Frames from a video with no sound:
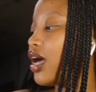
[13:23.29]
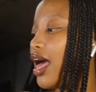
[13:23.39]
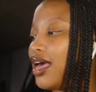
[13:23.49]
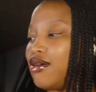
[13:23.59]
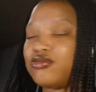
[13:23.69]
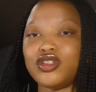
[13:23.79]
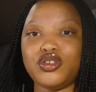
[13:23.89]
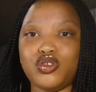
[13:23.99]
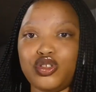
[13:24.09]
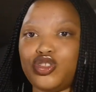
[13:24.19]
I am gonna
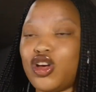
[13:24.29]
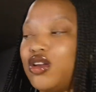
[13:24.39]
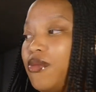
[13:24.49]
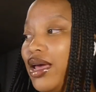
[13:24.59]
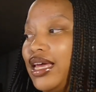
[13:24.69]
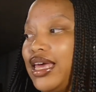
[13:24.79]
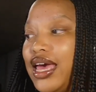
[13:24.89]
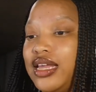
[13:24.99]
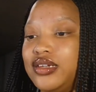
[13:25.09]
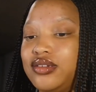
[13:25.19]
switch on my
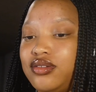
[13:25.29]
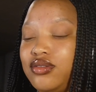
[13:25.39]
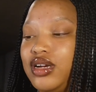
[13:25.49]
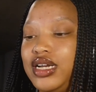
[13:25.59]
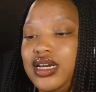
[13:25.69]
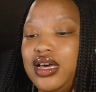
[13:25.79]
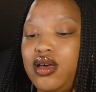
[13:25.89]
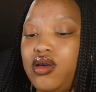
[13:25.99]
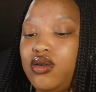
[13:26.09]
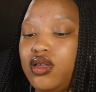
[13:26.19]
candle right now